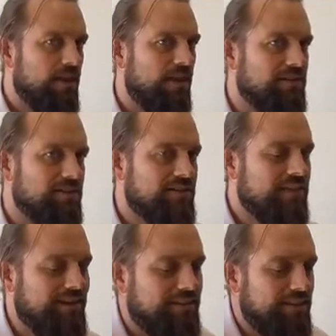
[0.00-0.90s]

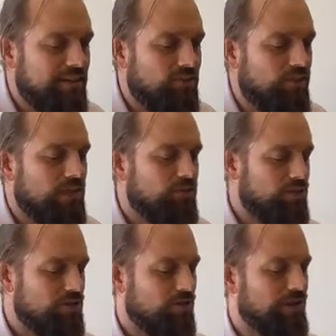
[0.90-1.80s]
understanding what he
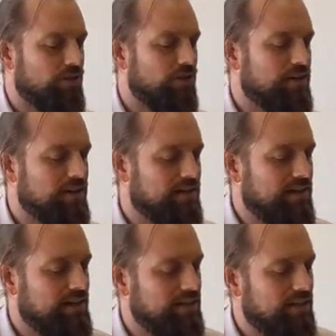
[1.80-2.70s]
was doing or
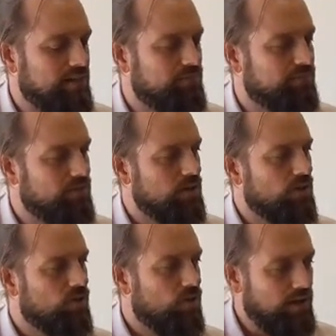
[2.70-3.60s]
understanding
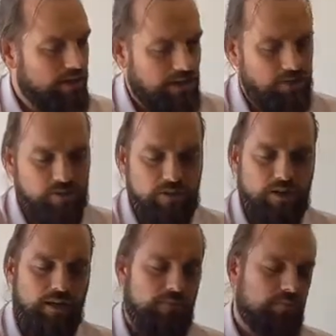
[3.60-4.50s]
why he was
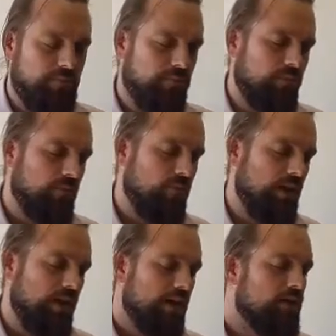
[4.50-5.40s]
doing it.
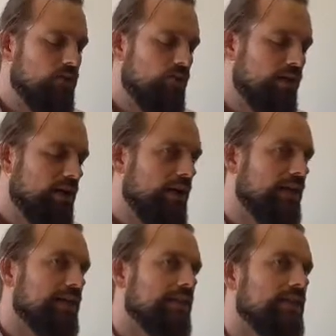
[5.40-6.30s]
And what
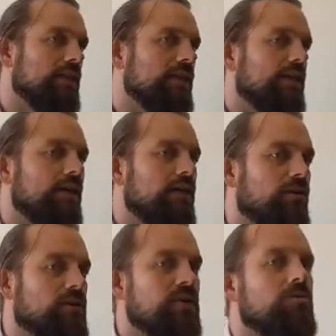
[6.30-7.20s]
I
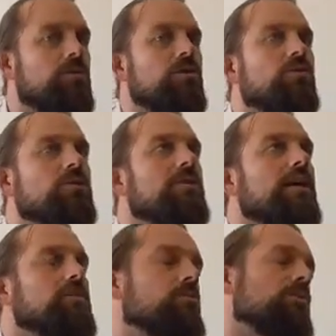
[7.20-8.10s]
encouraged him to do was to
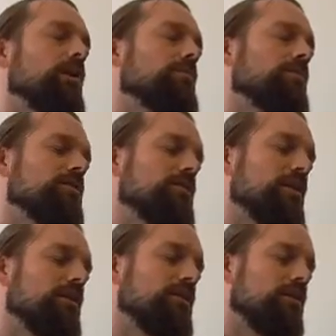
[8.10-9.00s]
take some time to
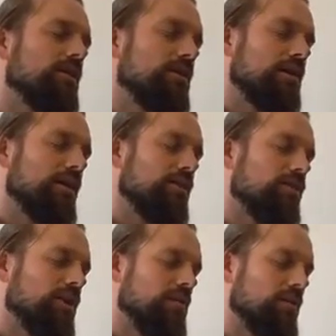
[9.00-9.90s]
sit and
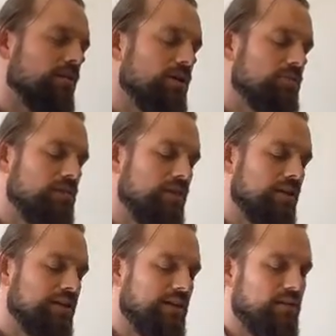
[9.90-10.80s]
think about what he was
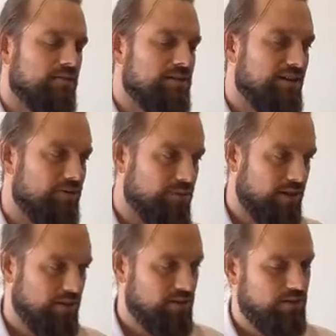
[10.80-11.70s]
doing and then come and tell
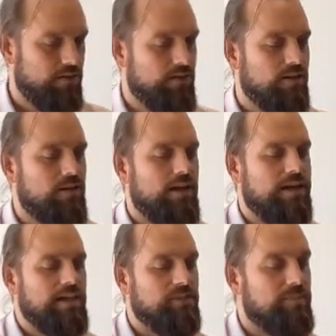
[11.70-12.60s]
me
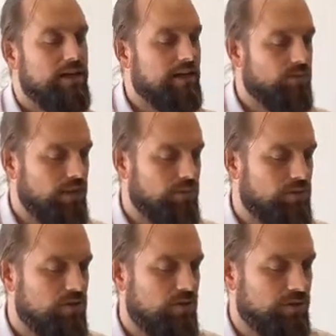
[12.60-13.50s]
and explain what he
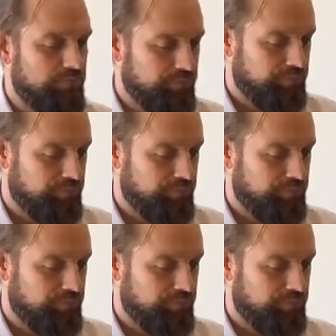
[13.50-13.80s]
was doing.